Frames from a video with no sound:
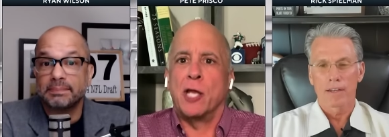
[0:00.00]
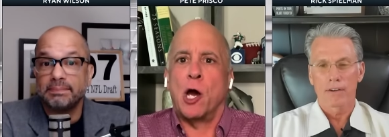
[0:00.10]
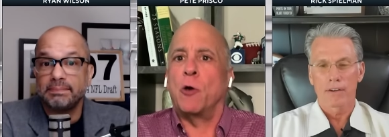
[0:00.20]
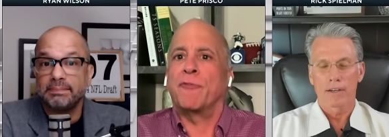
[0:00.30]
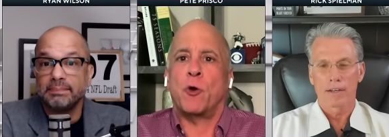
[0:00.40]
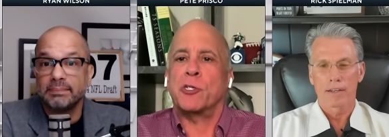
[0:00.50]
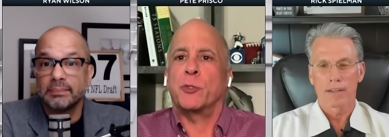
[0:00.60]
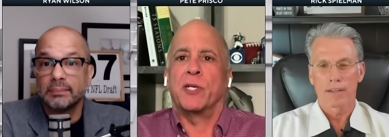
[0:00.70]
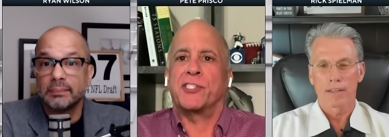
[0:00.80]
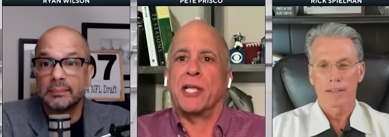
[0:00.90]
Speaker 1: said no? Of
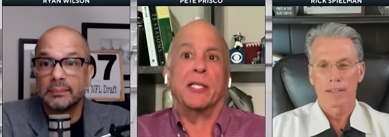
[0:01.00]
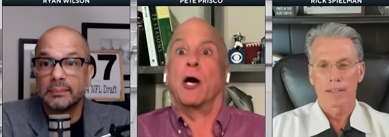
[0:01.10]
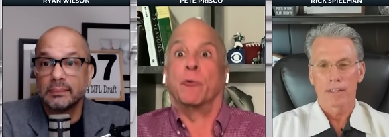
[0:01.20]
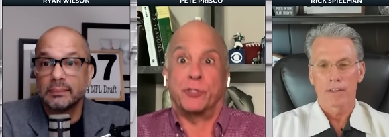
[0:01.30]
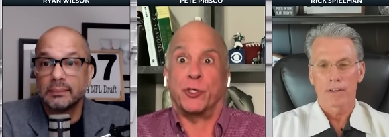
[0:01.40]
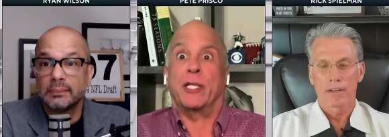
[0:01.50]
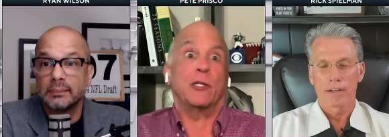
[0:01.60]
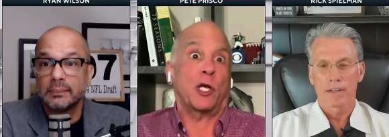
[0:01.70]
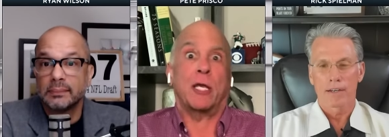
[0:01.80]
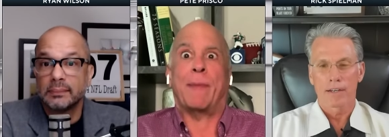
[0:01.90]
course, you would have said no. Should
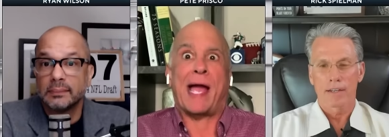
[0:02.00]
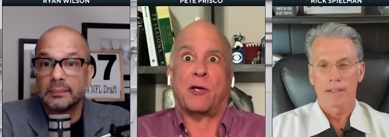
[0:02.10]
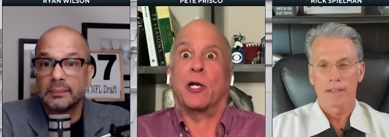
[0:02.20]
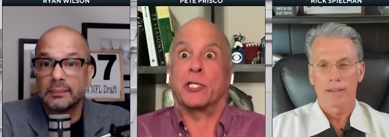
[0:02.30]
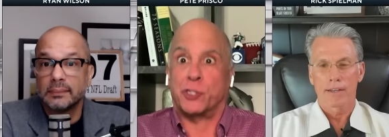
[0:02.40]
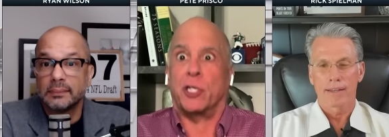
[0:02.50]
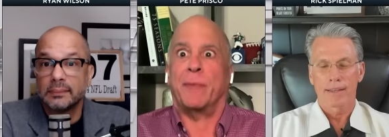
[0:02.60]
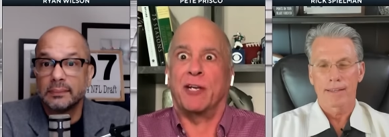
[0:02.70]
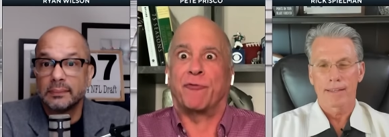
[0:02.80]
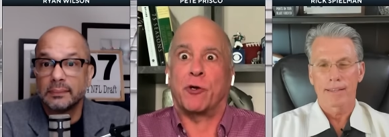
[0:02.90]
looking back on it, should
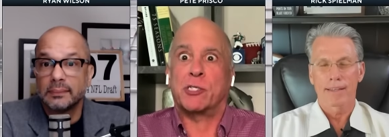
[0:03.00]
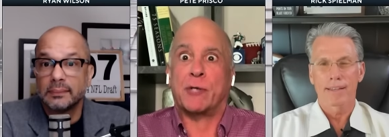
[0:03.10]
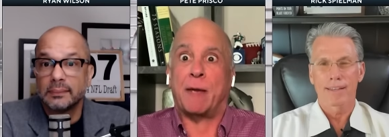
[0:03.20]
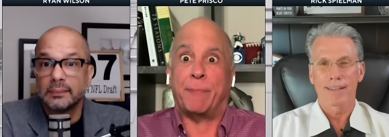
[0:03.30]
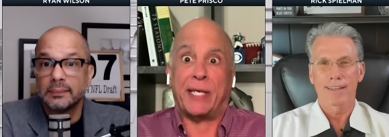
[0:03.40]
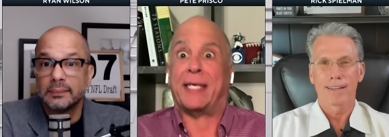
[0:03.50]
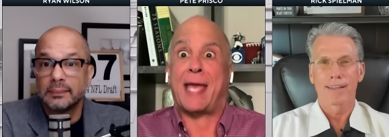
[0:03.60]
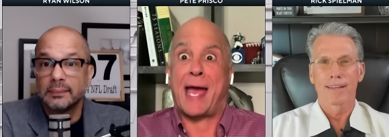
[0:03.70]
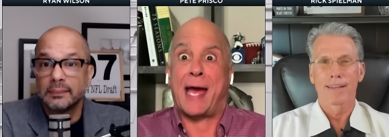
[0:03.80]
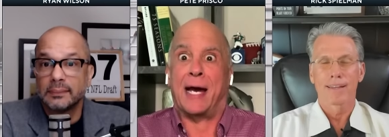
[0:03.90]
he have been a first round pick?
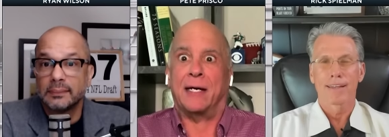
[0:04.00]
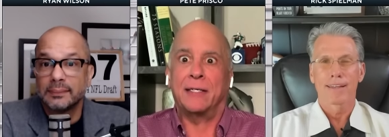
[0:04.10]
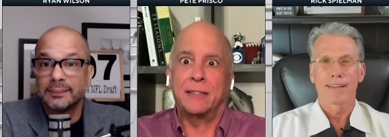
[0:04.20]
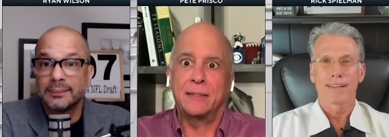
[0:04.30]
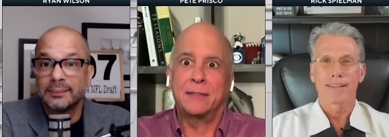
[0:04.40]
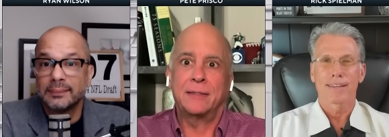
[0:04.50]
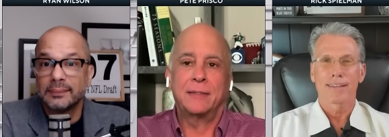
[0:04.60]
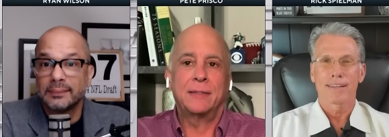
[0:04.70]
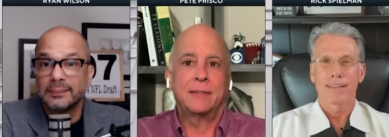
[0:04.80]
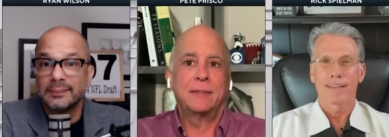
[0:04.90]
Yeah.
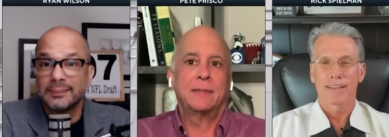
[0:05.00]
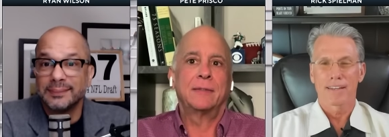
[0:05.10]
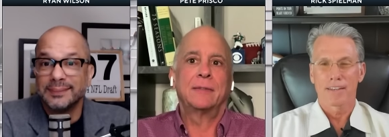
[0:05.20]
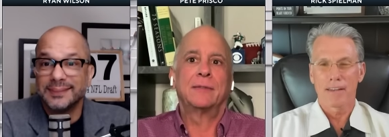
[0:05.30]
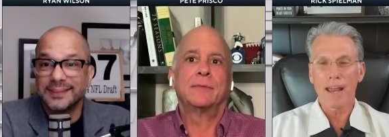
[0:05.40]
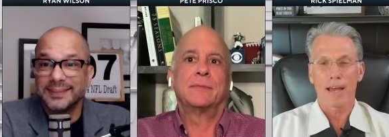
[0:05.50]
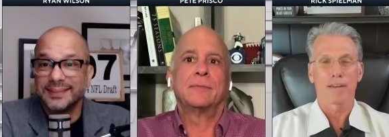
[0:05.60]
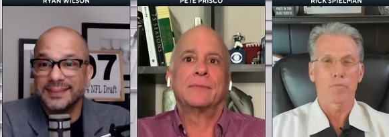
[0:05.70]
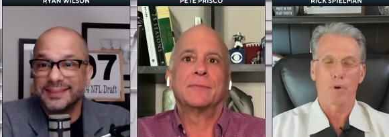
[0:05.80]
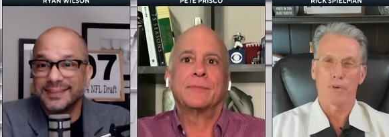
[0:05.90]
Speaker 2: Yeah,
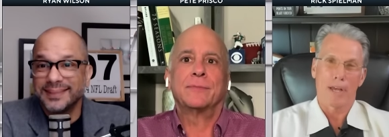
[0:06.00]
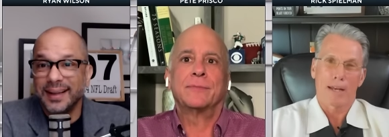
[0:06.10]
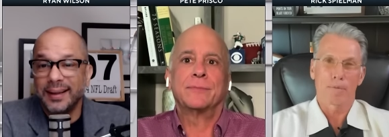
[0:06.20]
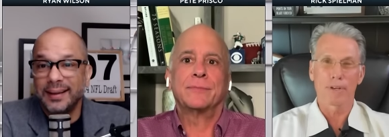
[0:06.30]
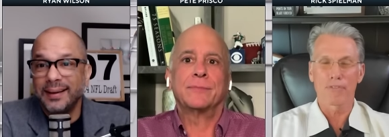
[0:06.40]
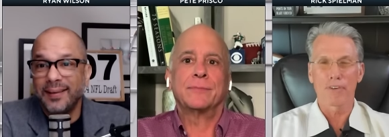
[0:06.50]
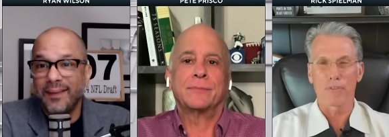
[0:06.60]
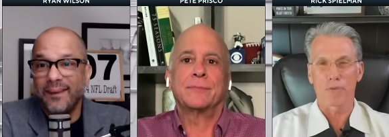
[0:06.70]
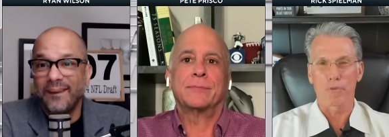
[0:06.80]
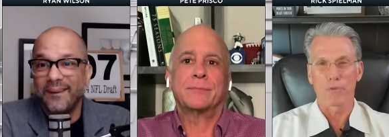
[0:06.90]
but we got him in the fifth.
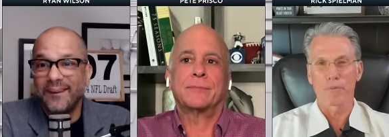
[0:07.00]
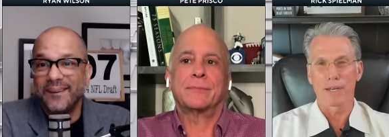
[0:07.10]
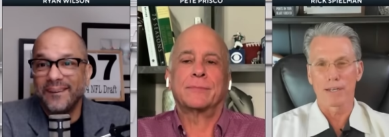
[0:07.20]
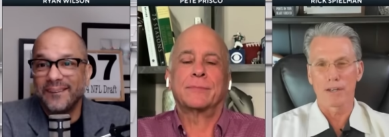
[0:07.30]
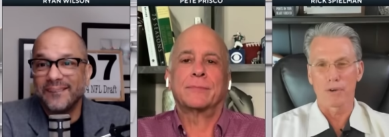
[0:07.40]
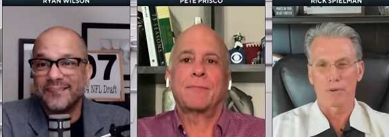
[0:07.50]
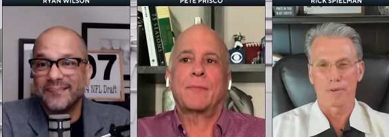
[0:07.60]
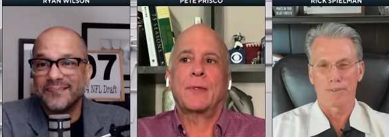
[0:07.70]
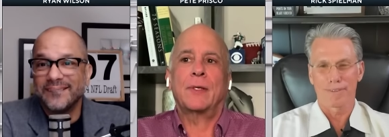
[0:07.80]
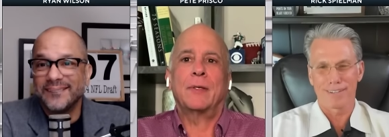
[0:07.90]
What do you want me to do?
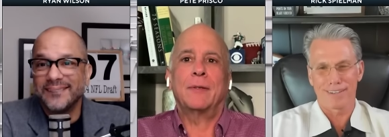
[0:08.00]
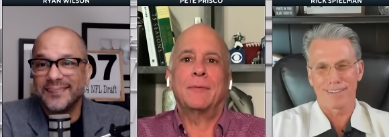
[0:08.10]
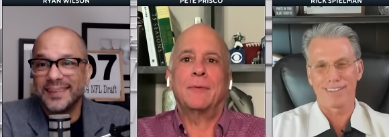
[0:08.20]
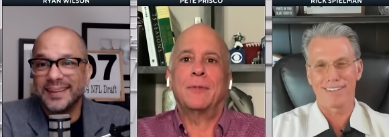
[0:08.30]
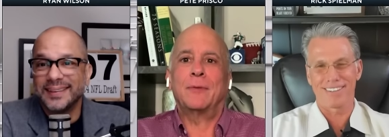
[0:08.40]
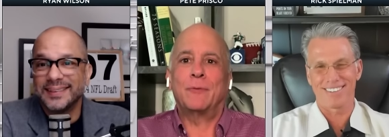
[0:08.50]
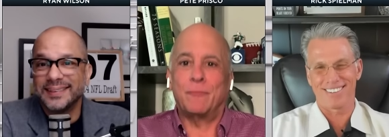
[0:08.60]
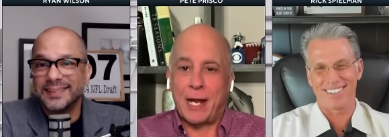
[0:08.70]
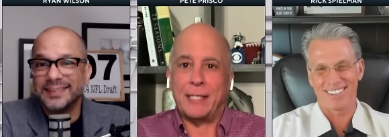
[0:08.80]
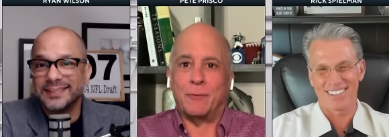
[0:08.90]

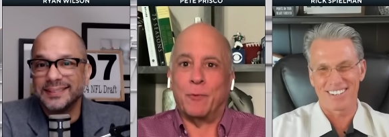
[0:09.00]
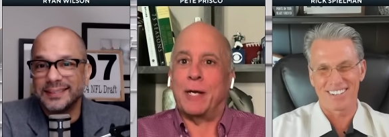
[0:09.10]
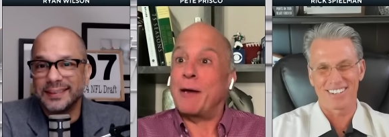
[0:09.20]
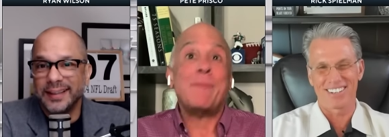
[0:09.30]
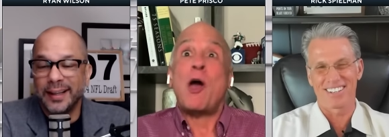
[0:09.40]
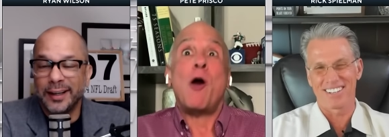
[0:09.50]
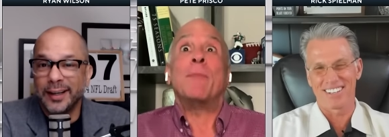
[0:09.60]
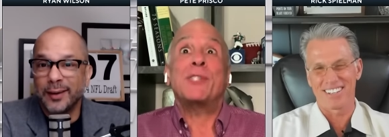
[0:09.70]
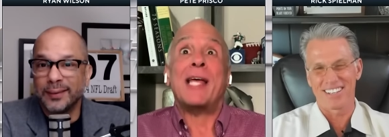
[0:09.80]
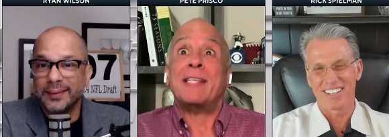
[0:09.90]
Speaker 1: Right. Well, yeah,
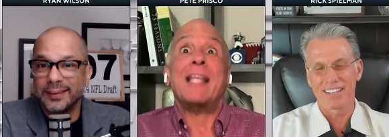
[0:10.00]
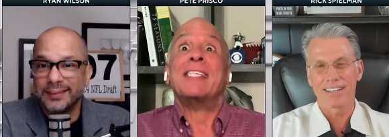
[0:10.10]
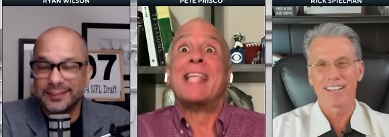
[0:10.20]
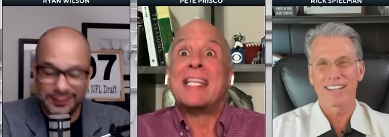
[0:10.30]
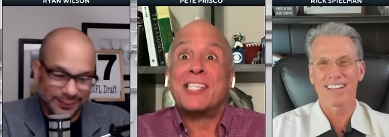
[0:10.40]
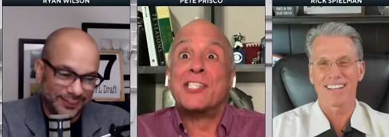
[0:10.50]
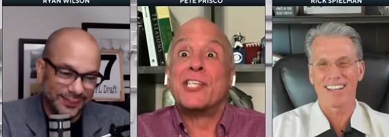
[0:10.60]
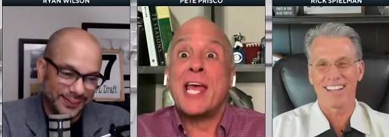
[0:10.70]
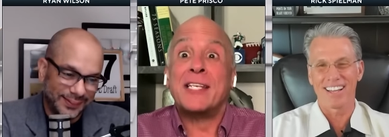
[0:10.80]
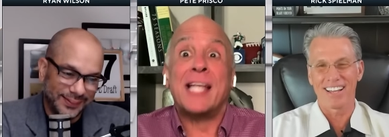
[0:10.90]
uh, no, I, that's
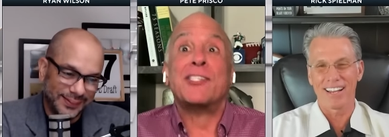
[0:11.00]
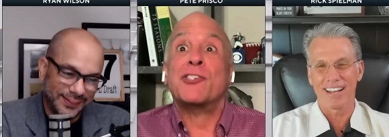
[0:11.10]
just it.